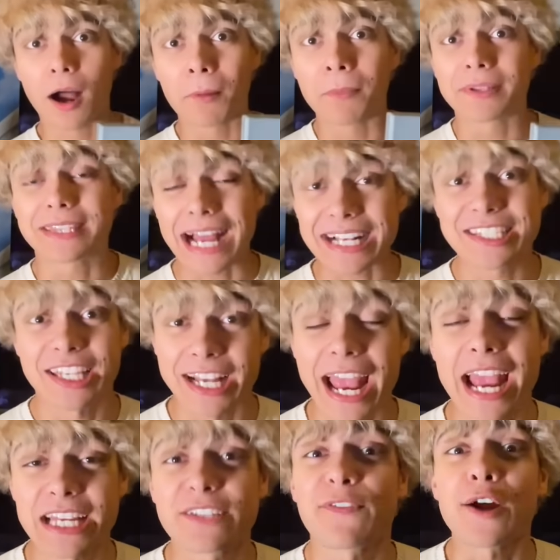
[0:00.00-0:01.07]
that's the
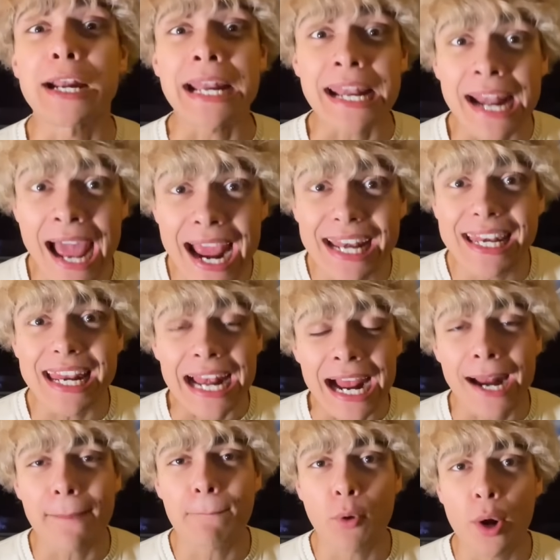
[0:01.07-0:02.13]
case for
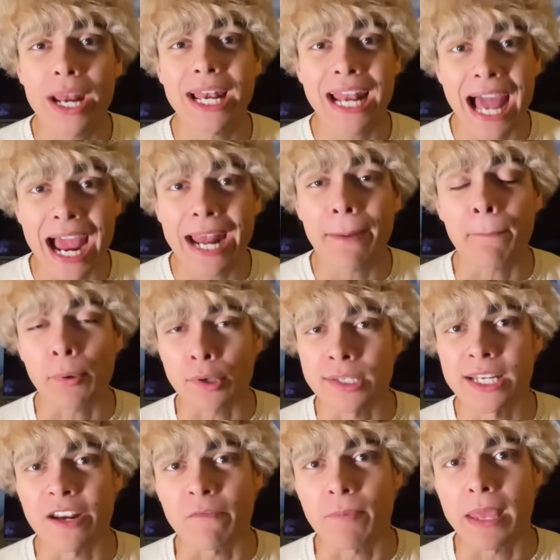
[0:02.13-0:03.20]

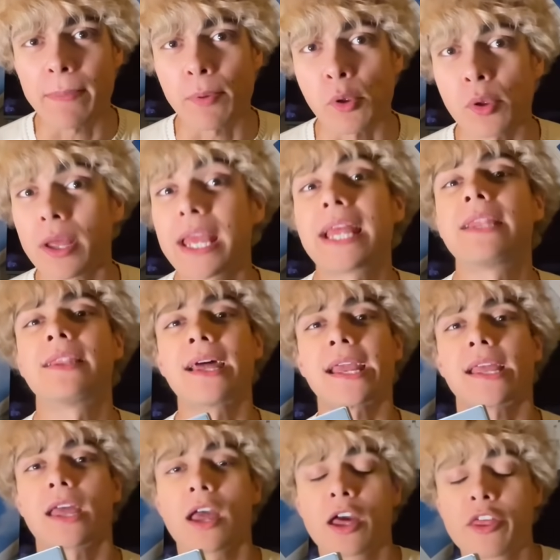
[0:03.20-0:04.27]
99.9% of people in
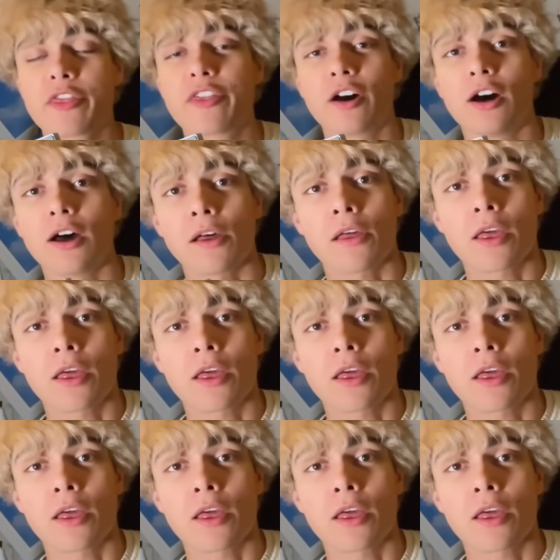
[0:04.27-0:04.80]
like the